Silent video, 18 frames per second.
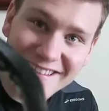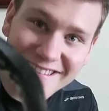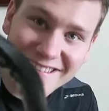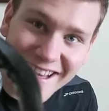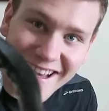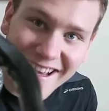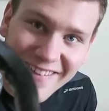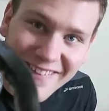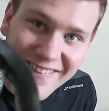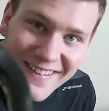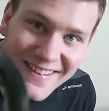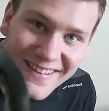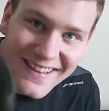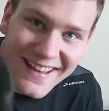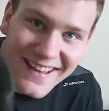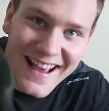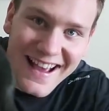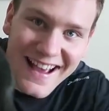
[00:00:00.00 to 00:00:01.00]
is our
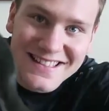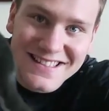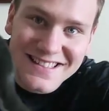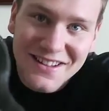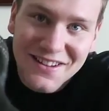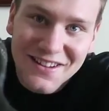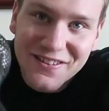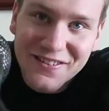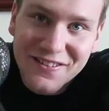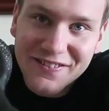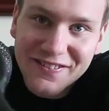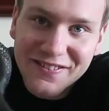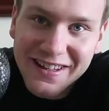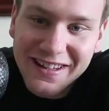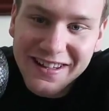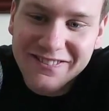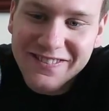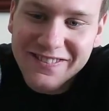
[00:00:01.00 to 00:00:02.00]
last
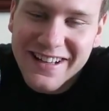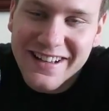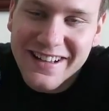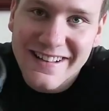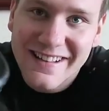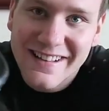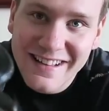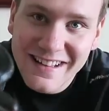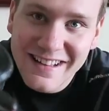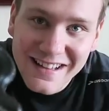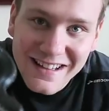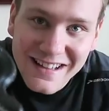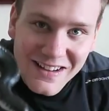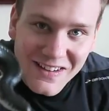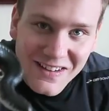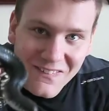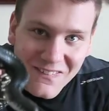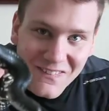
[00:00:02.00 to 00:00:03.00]
female.
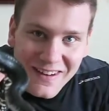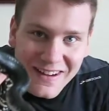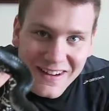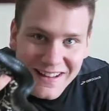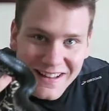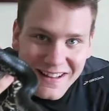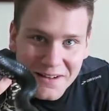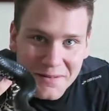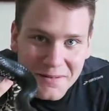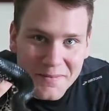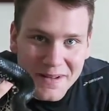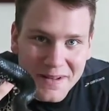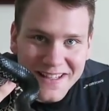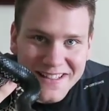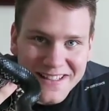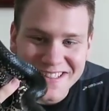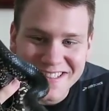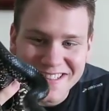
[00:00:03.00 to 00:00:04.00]
What an
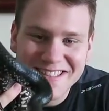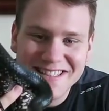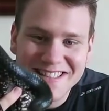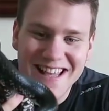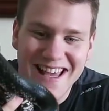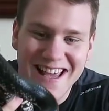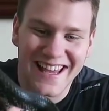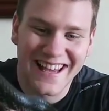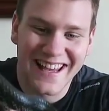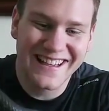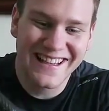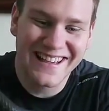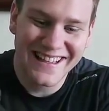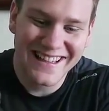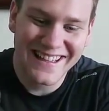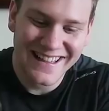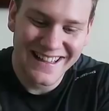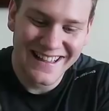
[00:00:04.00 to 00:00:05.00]
amazing snake.
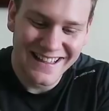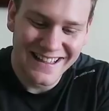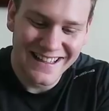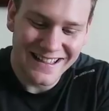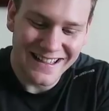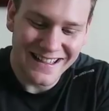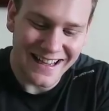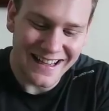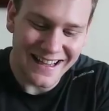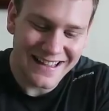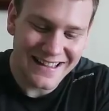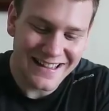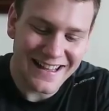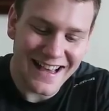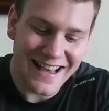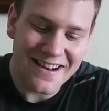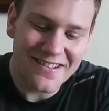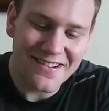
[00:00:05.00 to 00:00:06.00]

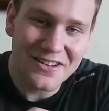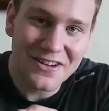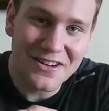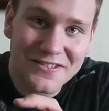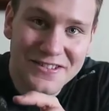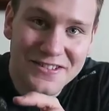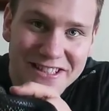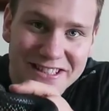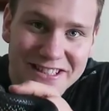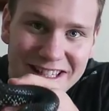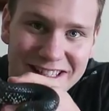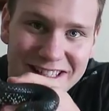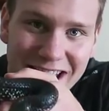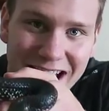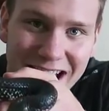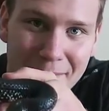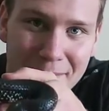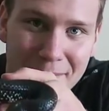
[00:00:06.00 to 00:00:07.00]
And I don't know if she's as
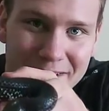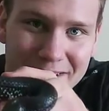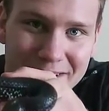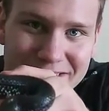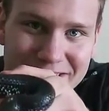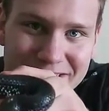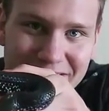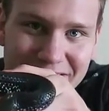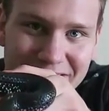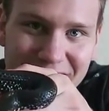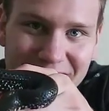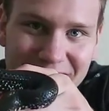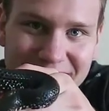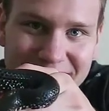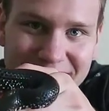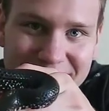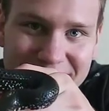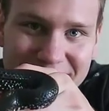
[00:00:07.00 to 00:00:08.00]
happy as the other
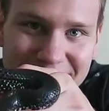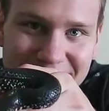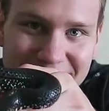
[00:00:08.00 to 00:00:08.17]
ones,